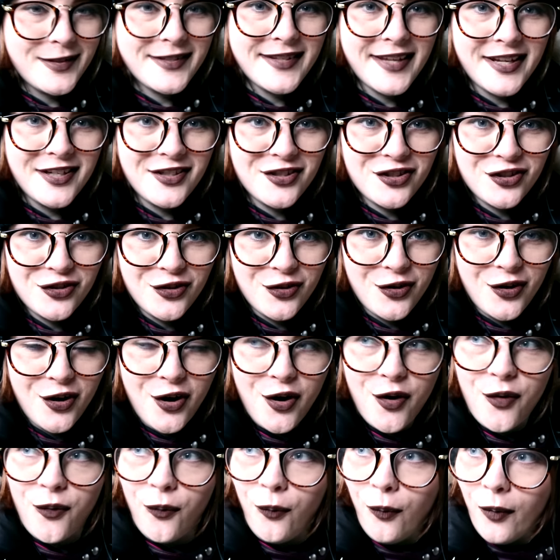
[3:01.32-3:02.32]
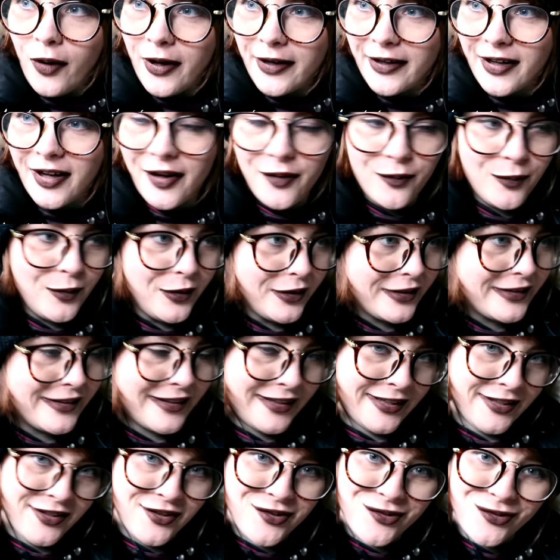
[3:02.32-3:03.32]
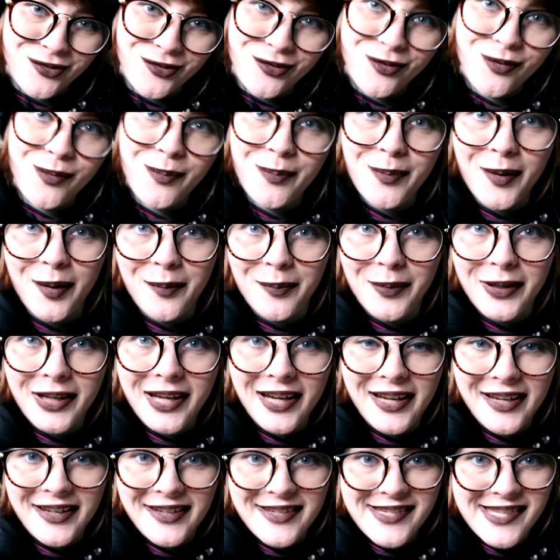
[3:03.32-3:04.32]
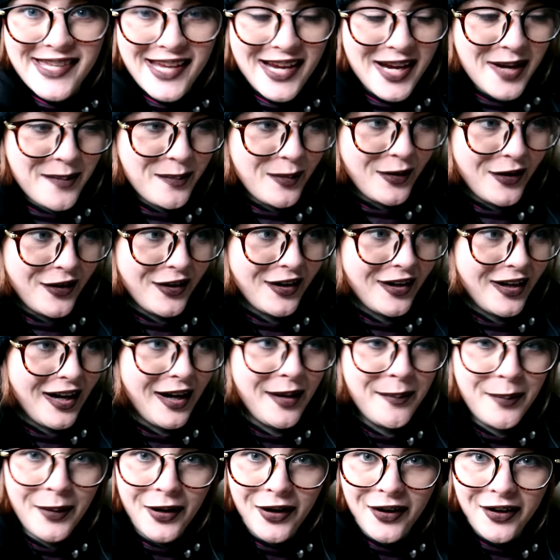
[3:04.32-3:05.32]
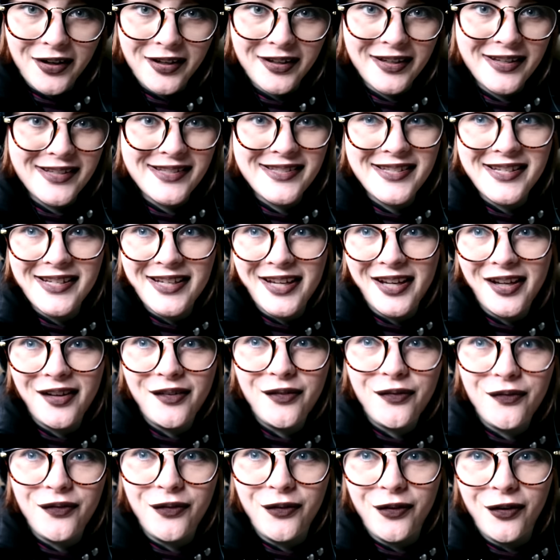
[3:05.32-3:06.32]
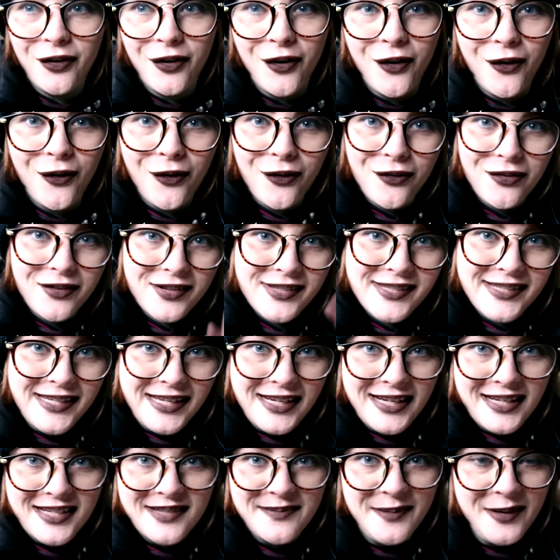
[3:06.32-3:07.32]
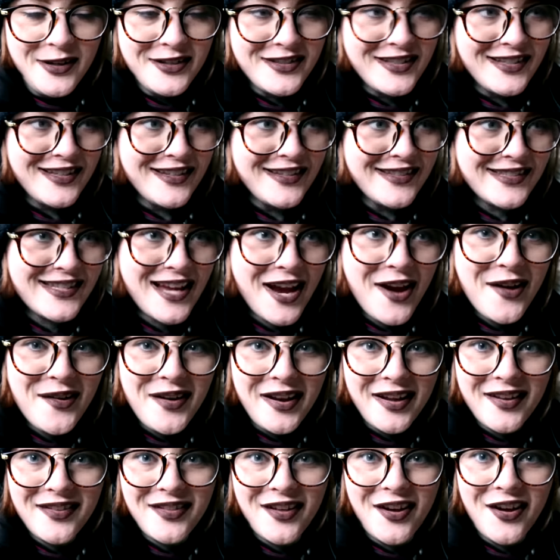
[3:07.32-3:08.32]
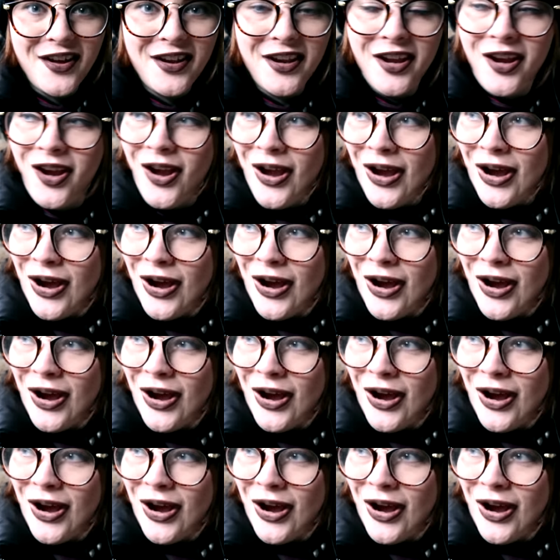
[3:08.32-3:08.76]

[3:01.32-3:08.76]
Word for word: percent sure what I walked into, but because I bought, I bought a ticket for all the scenic spots in this town, I thought,